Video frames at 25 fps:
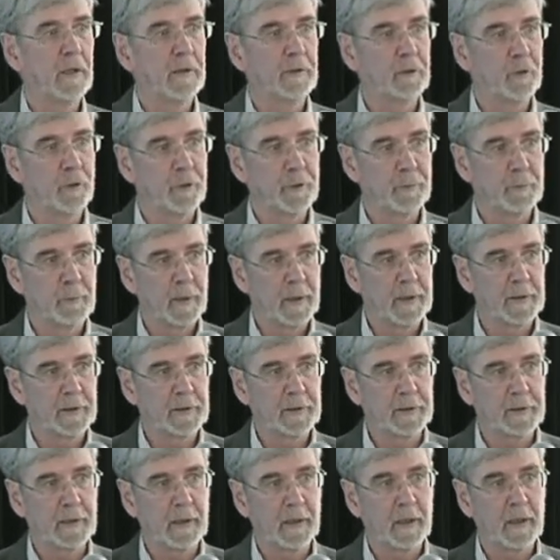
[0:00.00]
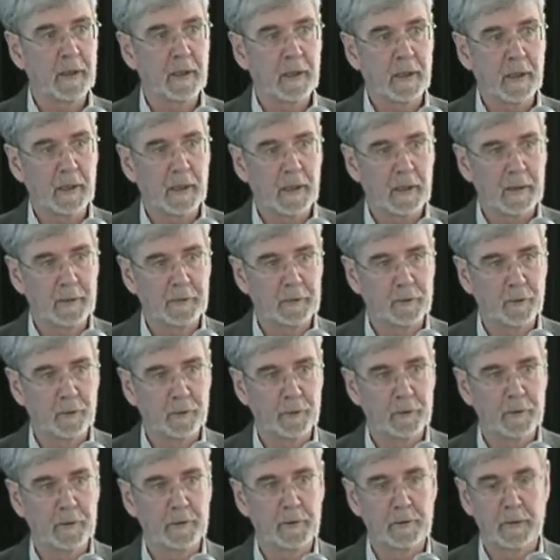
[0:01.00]
North America and
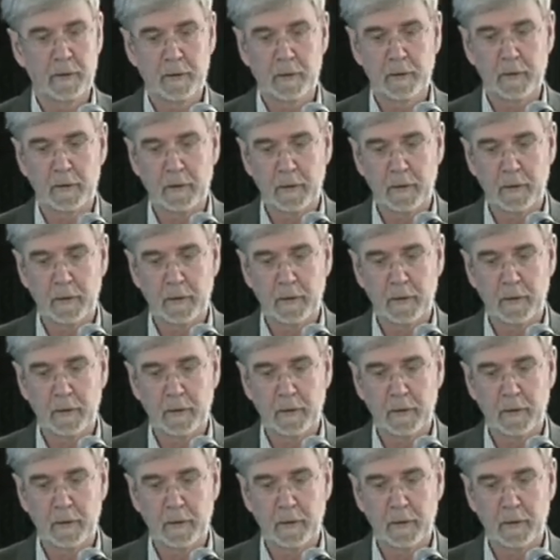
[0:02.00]
Northern